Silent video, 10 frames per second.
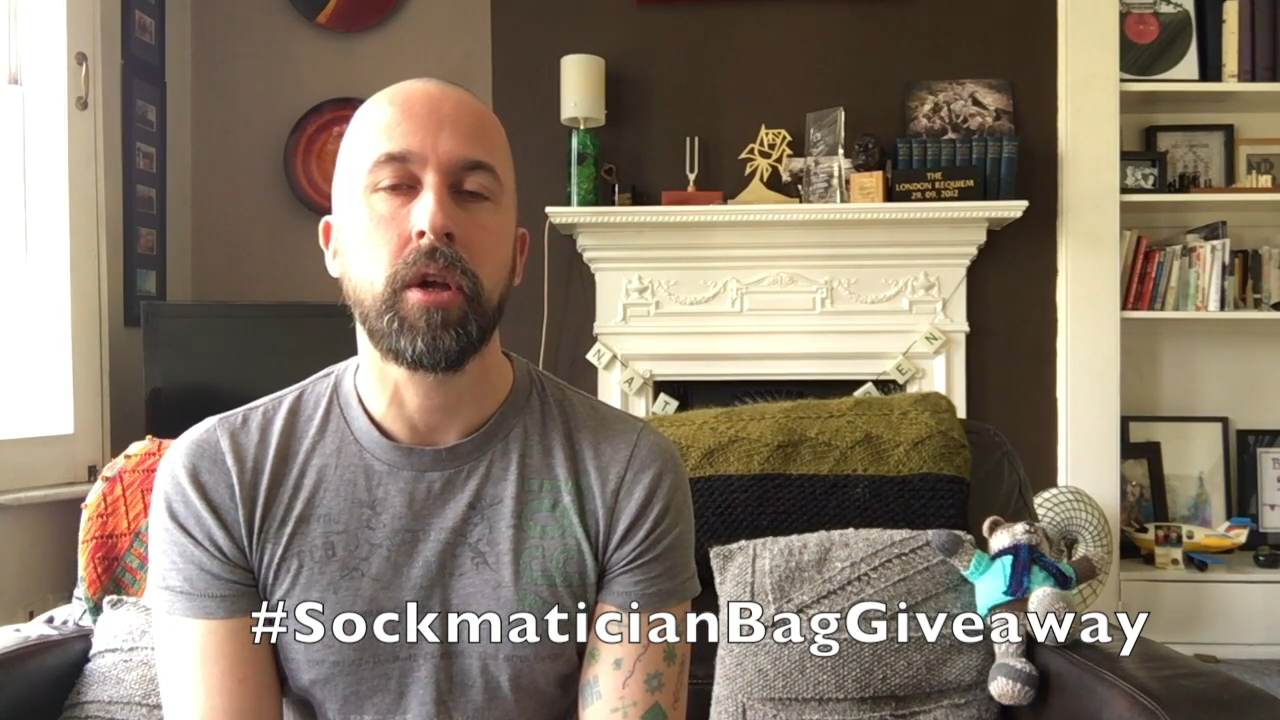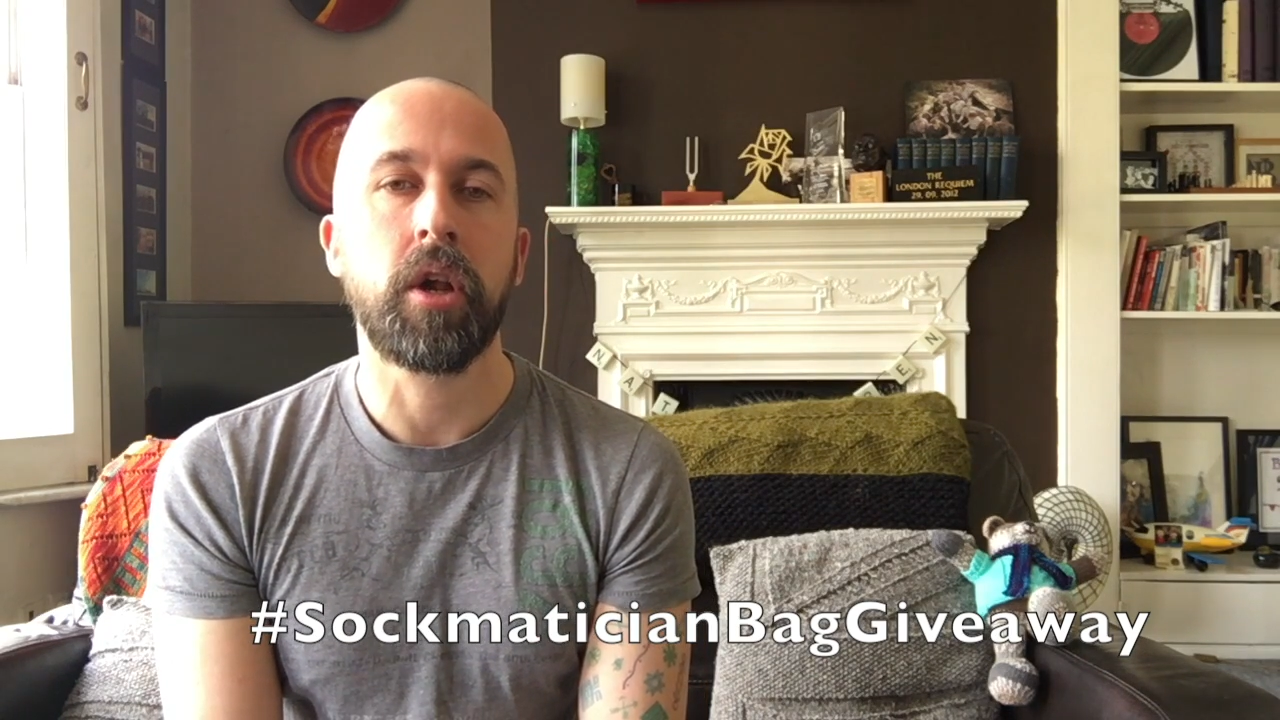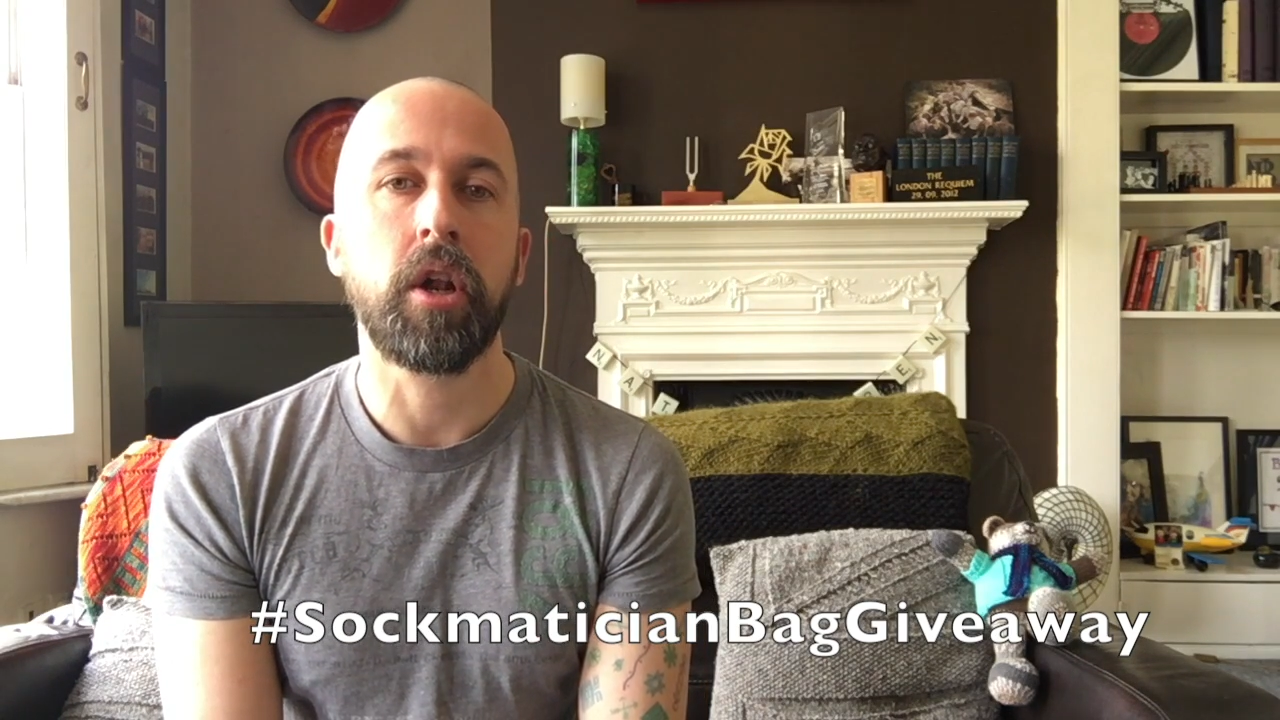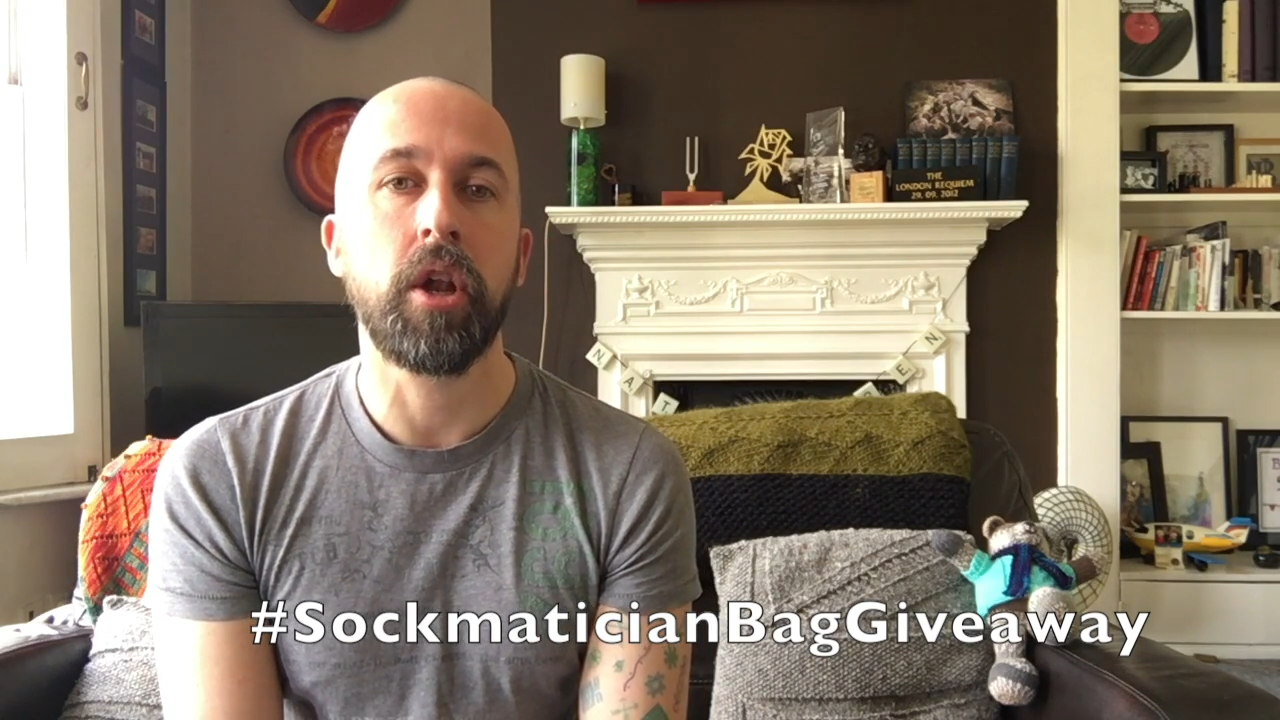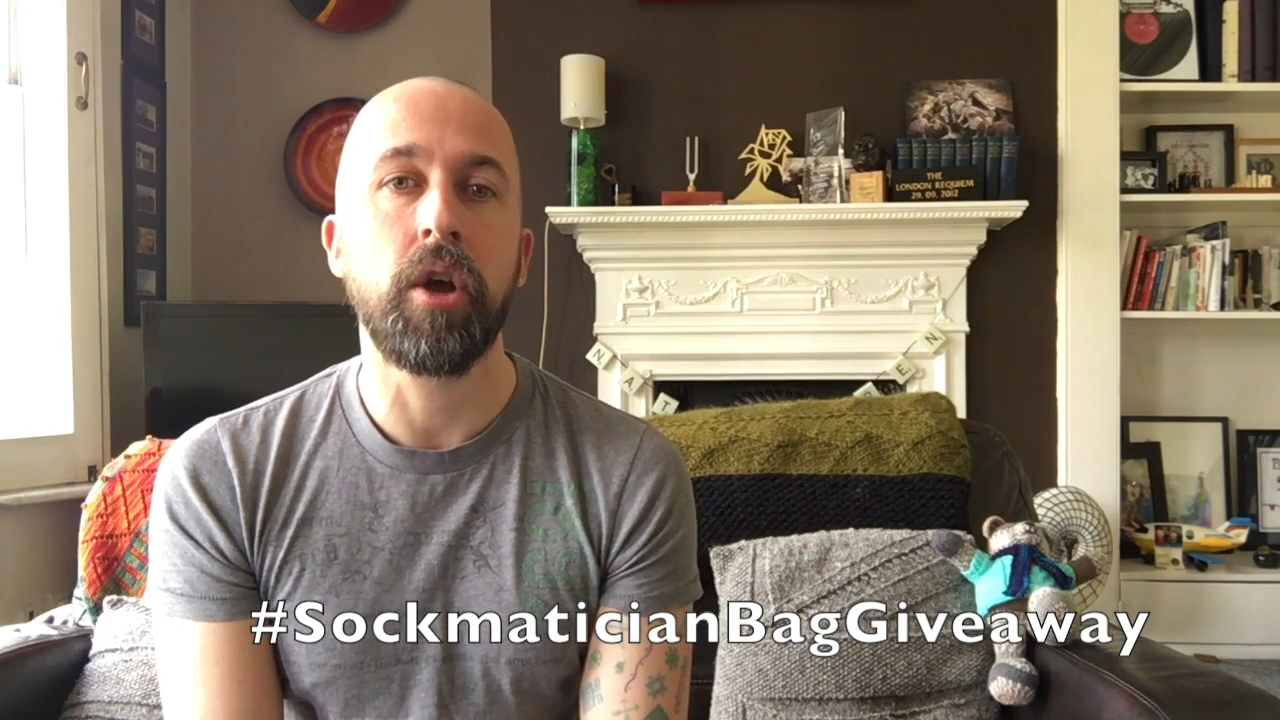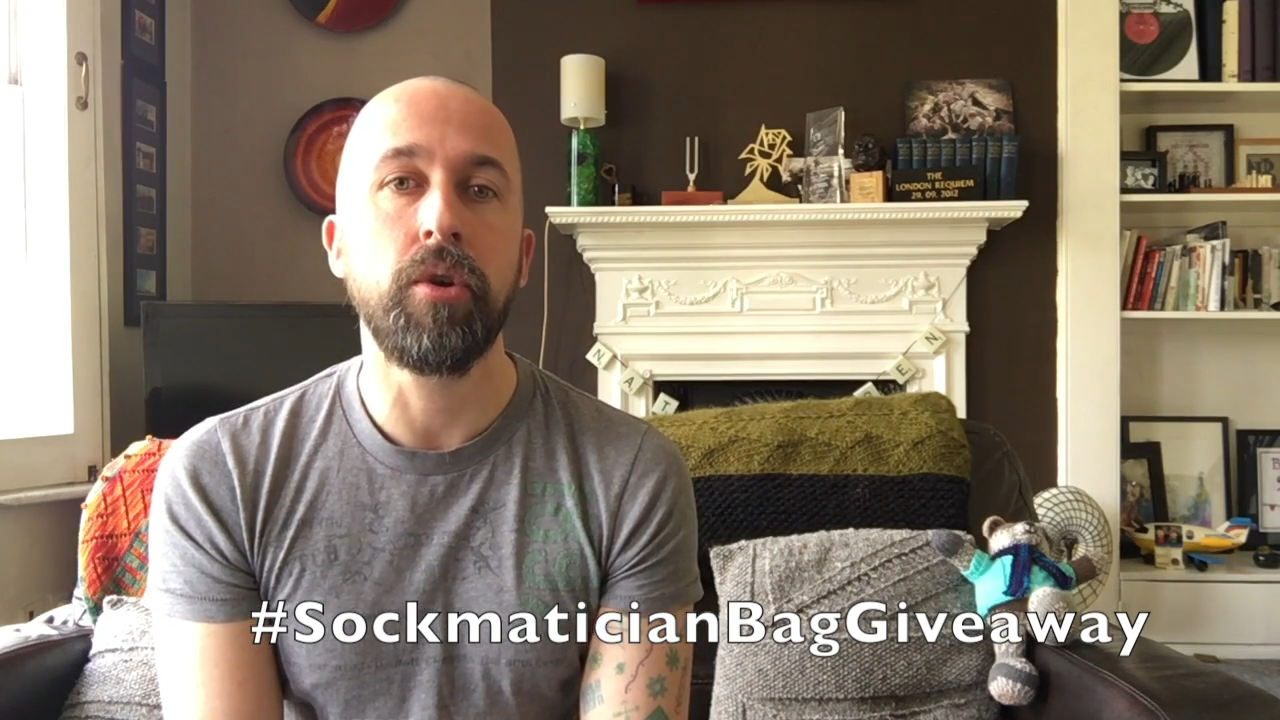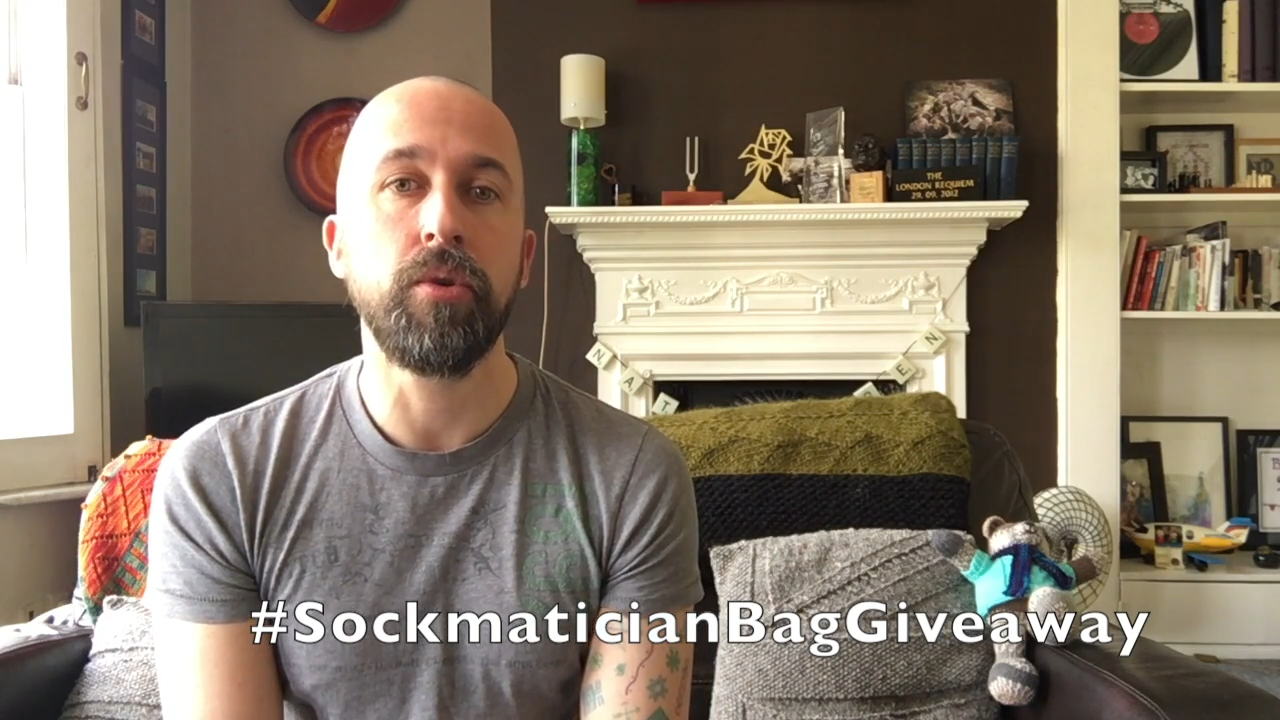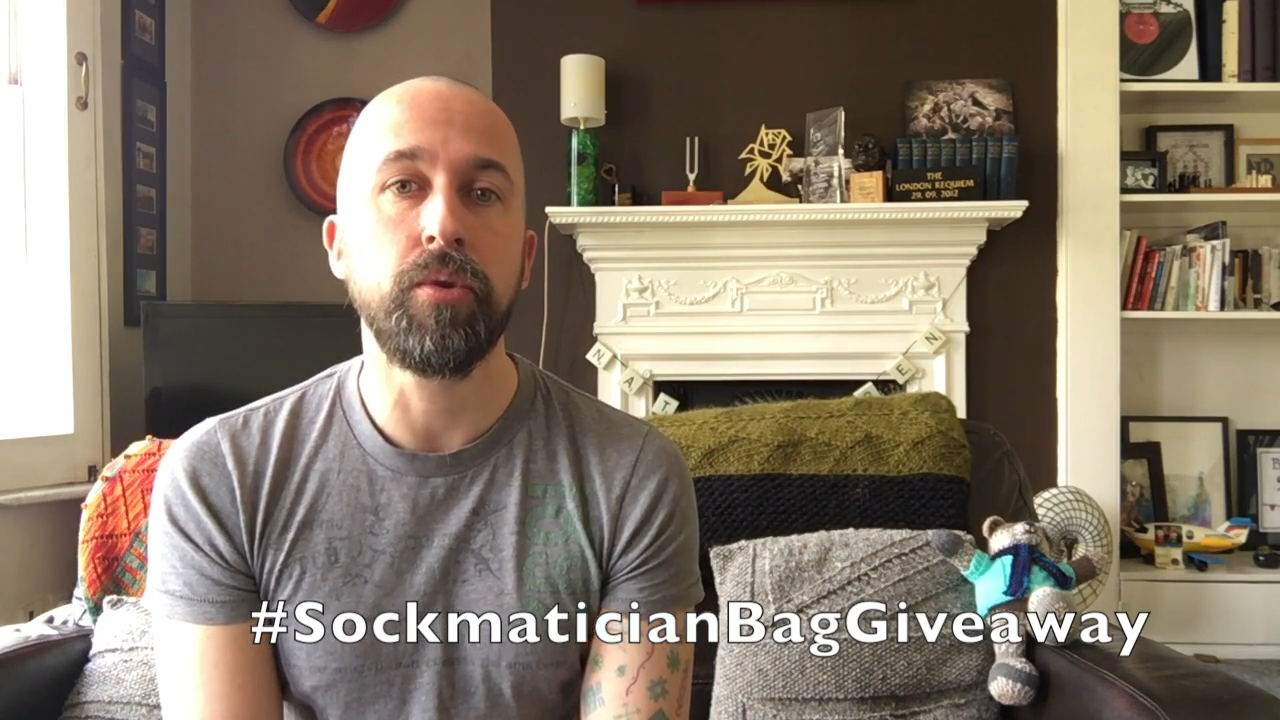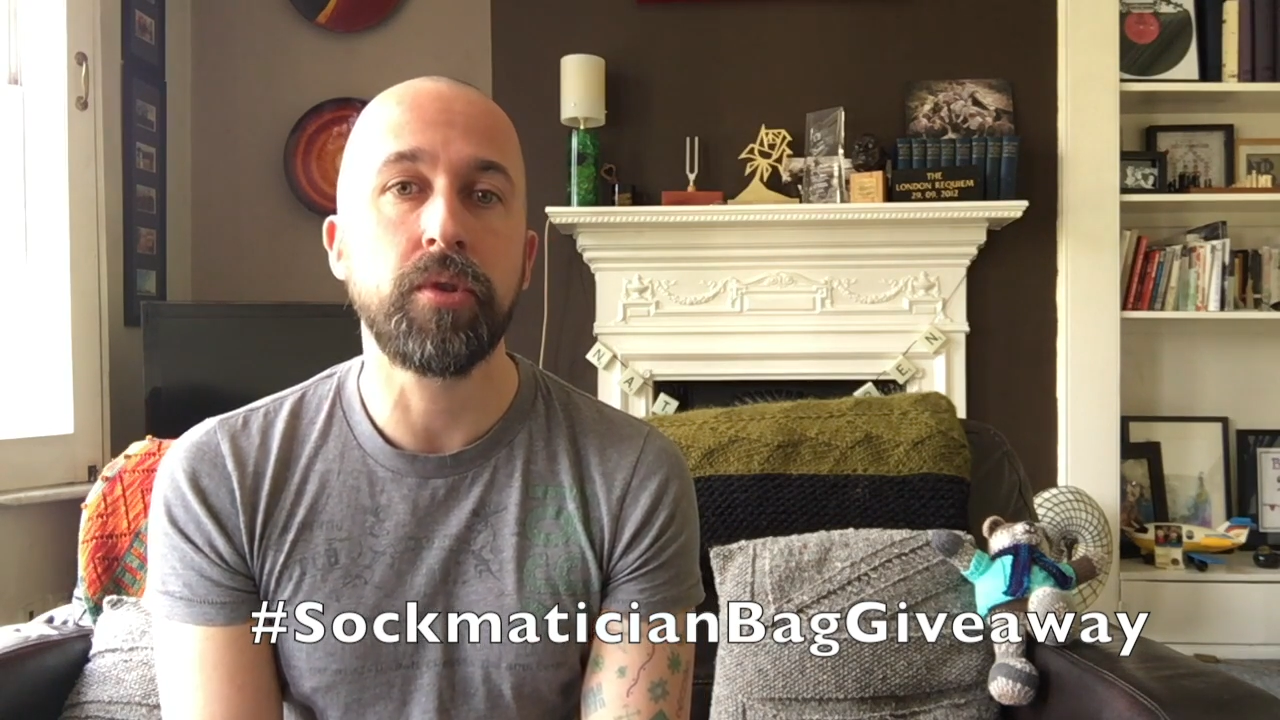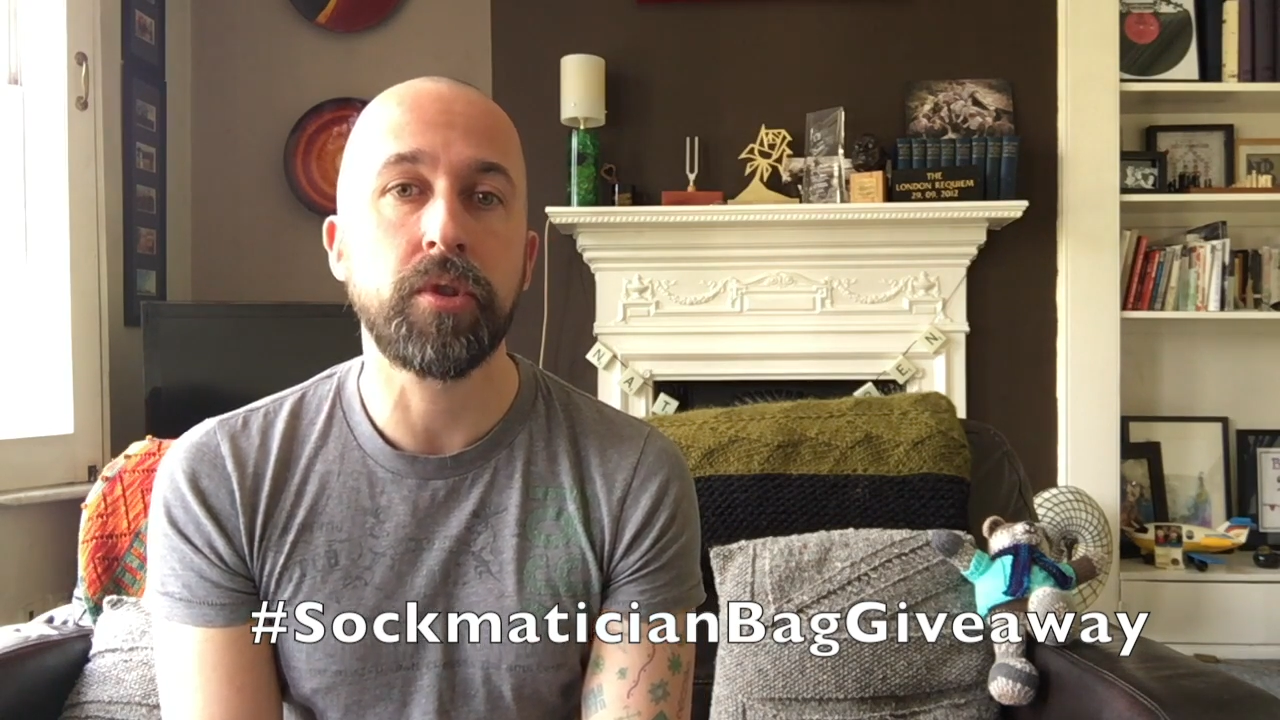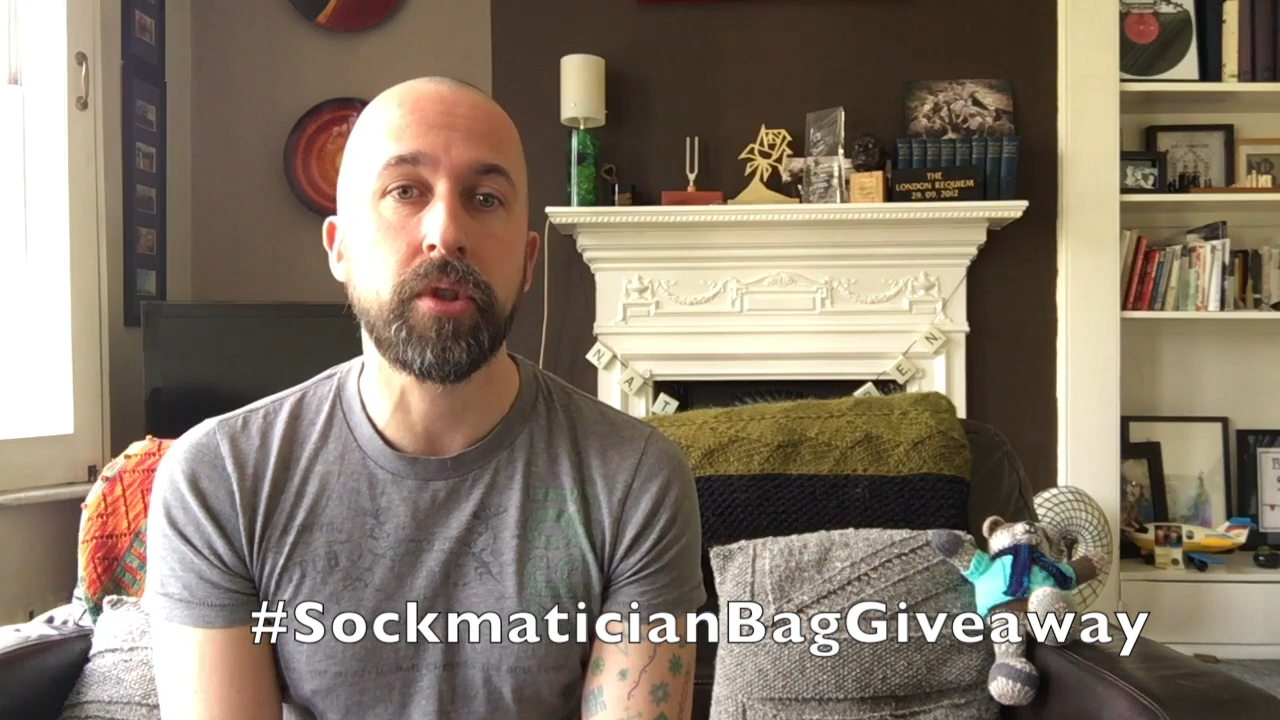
close